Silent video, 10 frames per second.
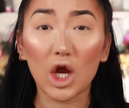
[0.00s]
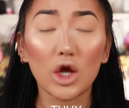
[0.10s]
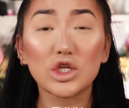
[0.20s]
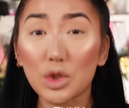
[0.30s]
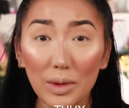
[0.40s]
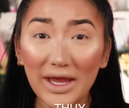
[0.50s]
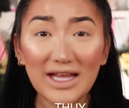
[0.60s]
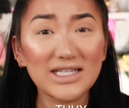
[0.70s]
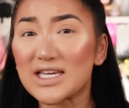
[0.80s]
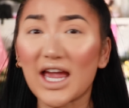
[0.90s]
code
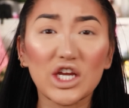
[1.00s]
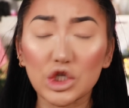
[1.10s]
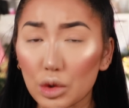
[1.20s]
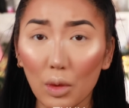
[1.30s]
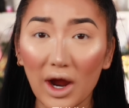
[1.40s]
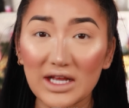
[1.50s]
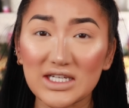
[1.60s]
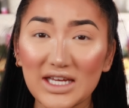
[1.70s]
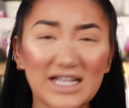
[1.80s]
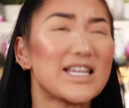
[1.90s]
THUY, T-H-U-Y,
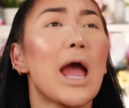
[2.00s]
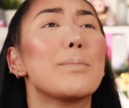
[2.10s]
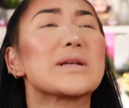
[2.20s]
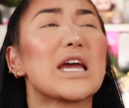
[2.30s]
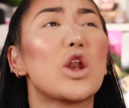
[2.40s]
to get 10%